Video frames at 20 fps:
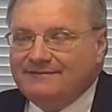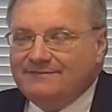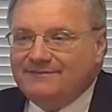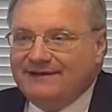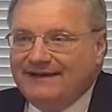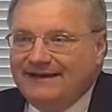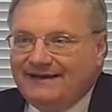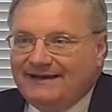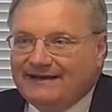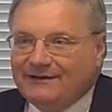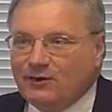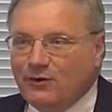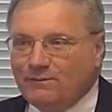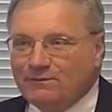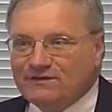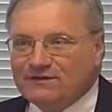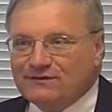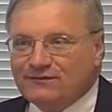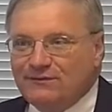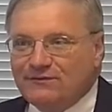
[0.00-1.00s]
being an
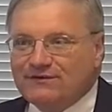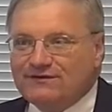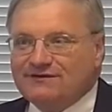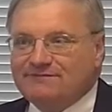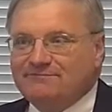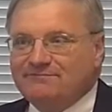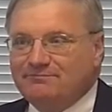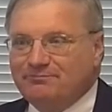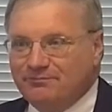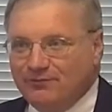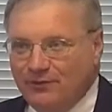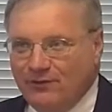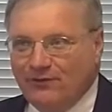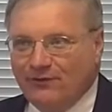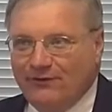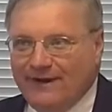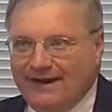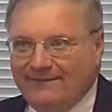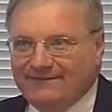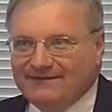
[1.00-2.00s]
open source
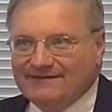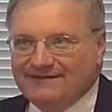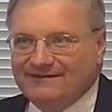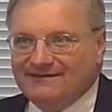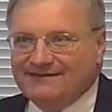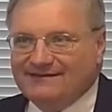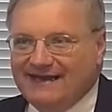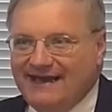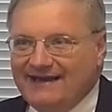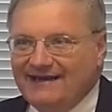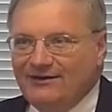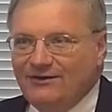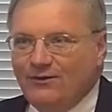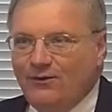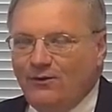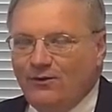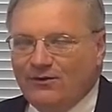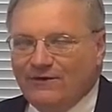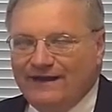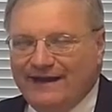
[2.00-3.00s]
program, and since I didn't know
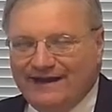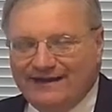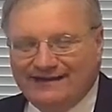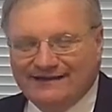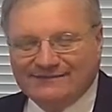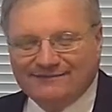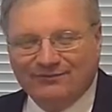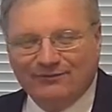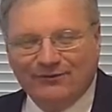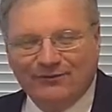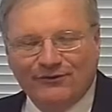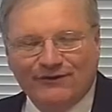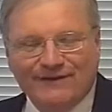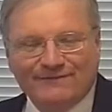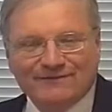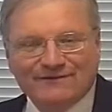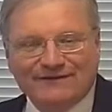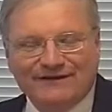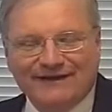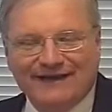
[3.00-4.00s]
where the heck this
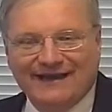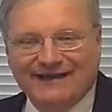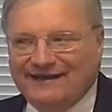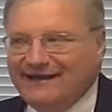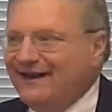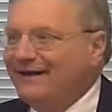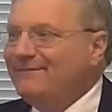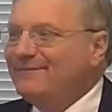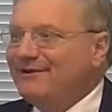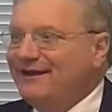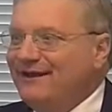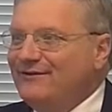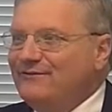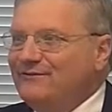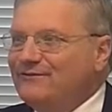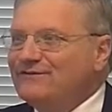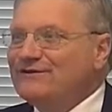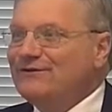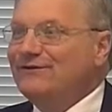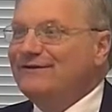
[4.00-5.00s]
program was going to end up and
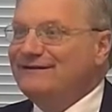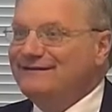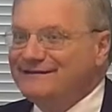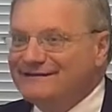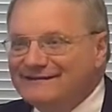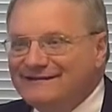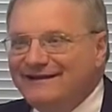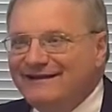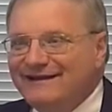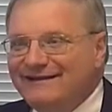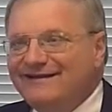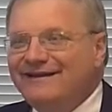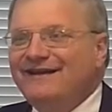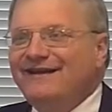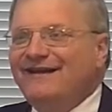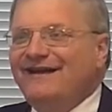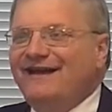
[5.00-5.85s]
who was going to see it,